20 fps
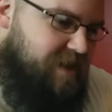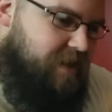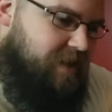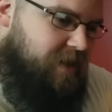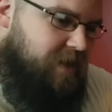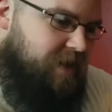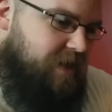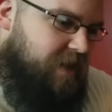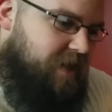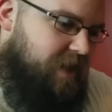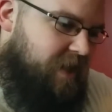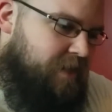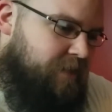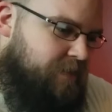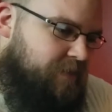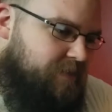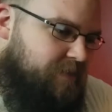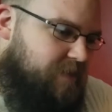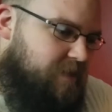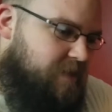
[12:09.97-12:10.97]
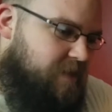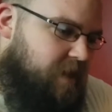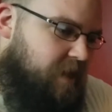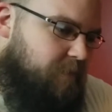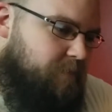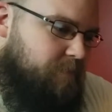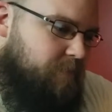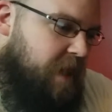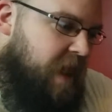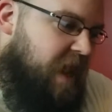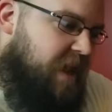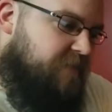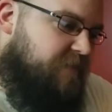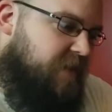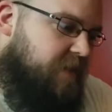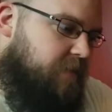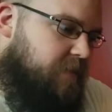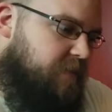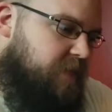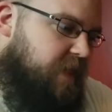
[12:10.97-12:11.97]
and
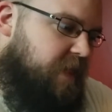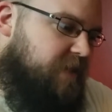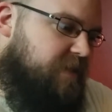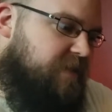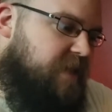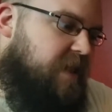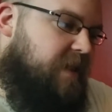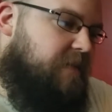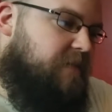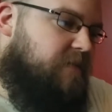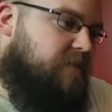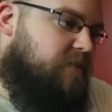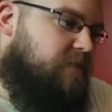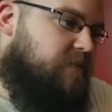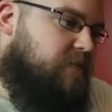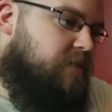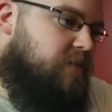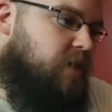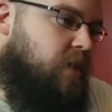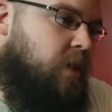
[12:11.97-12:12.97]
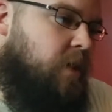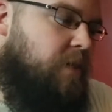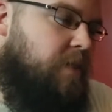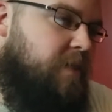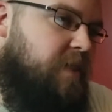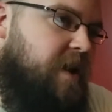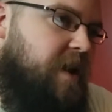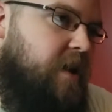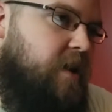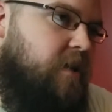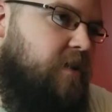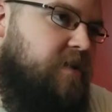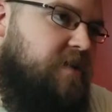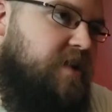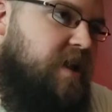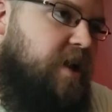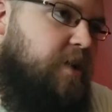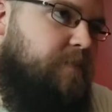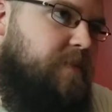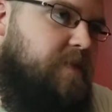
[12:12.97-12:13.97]
having things that are there
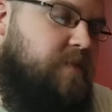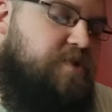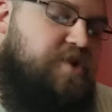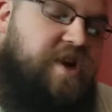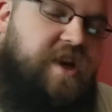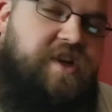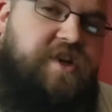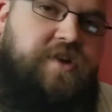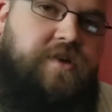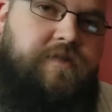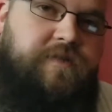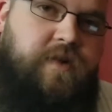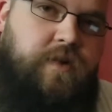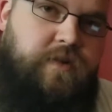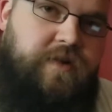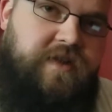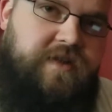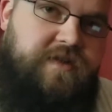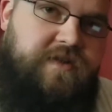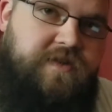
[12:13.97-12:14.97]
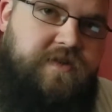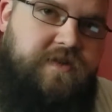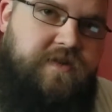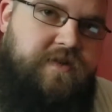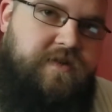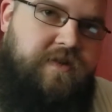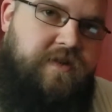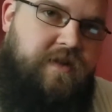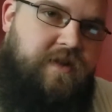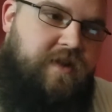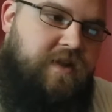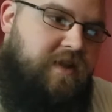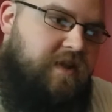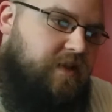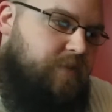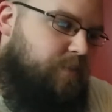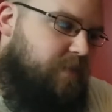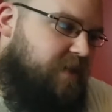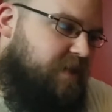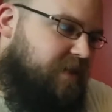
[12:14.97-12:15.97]
to help you change your focus,
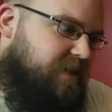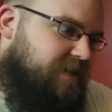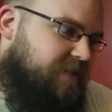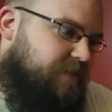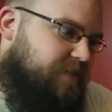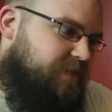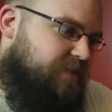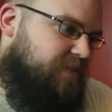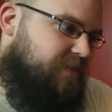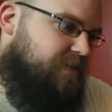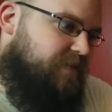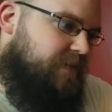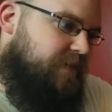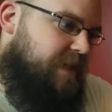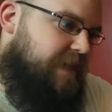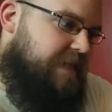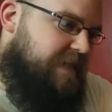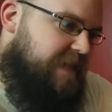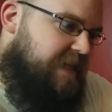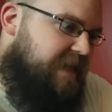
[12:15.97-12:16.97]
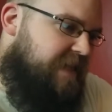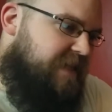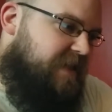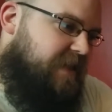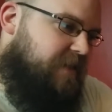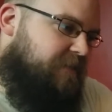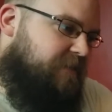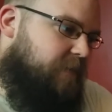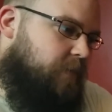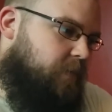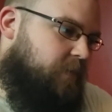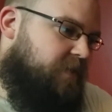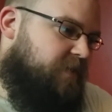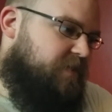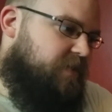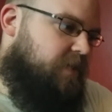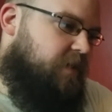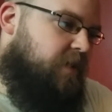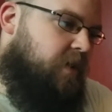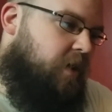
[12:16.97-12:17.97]
because it's easy to focus
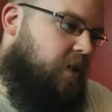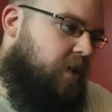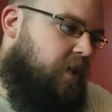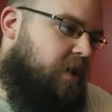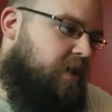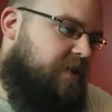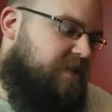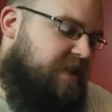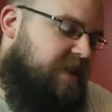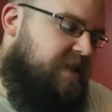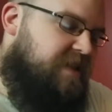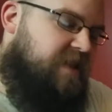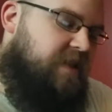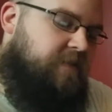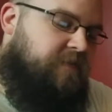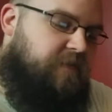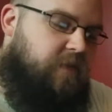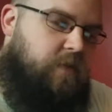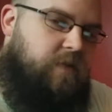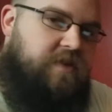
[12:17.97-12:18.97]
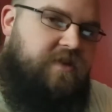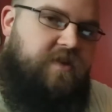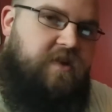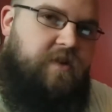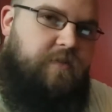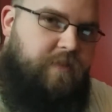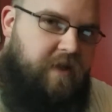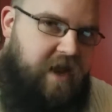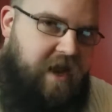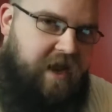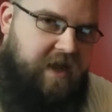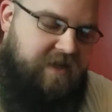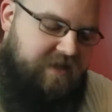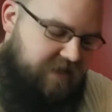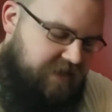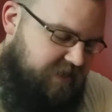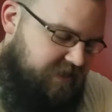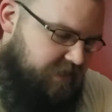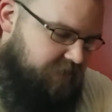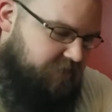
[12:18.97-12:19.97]
on hard, it's easy to focus on pain, it's
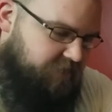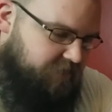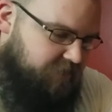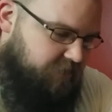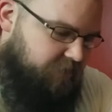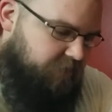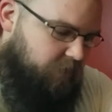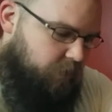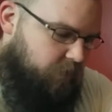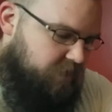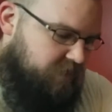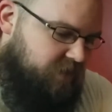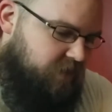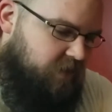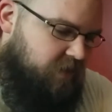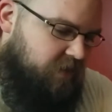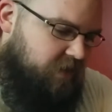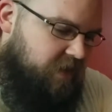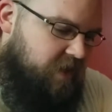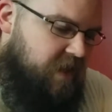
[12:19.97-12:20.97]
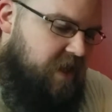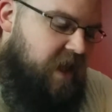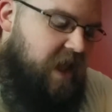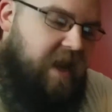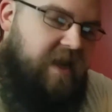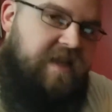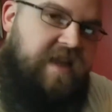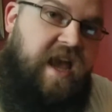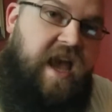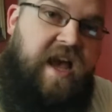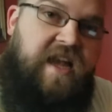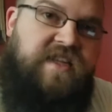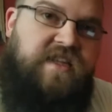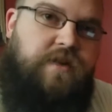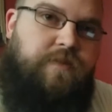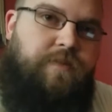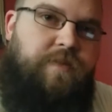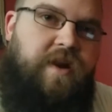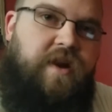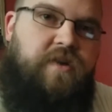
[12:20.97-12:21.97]
easy to focus on a
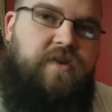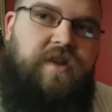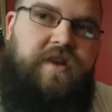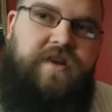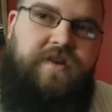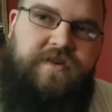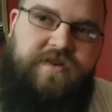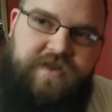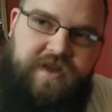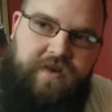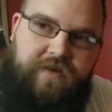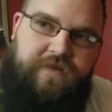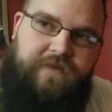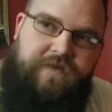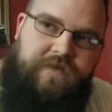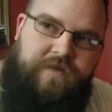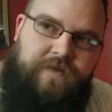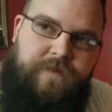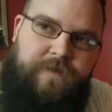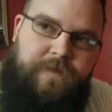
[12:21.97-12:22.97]
task bigger than yourself.